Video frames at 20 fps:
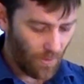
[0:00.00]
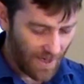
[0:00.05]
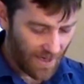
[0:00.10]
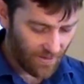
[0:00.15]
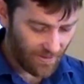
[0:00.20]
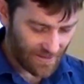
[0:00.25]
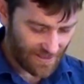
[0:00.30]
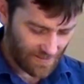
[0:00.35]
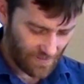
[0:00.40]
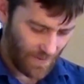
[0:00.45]
we
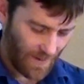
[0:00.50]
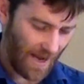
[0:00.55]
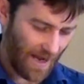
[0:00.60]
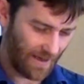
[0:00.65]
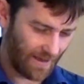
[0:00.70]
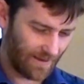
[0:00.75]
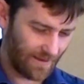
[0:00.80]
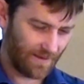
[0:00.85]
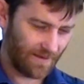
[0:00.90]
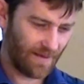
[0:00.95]
could
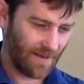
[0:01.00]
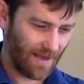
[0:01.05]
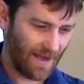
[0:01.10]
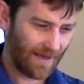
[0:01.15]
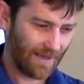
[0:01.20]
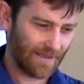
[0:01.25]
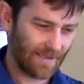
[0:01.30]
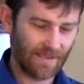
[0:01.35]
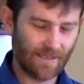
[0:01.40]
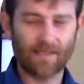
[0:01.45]
spend the
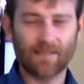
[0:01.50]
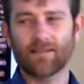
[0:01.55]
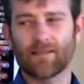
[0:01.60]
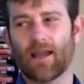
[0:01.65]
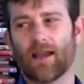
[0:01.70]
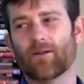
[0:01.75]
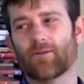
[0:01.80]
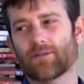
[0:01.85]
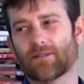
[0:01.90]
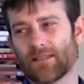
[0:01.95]
next 6
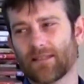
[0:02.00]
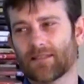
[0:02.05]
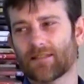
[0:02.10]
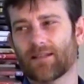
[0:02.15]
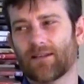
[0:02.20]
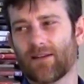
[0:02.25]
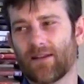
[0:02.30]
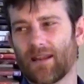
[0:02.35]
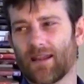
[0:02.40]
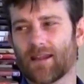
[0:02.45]
hours
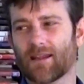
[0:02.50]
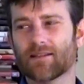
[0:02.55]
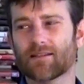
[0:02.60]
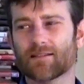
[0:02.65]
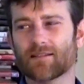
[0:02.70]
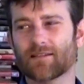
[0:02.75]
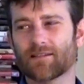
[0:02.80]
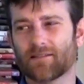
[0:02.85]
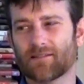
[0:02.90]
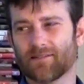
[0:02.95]
listing the
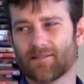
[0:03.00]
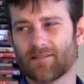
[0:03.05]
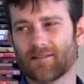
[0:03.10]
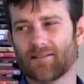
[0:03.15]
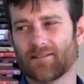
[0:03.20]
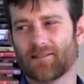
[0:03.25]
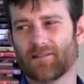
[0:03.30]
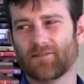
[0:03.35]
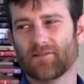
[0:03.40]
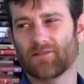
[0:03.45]

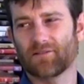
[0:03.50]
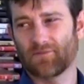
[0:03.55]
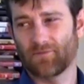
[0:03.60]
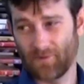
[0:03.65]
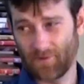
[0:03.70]
inconsistencies in this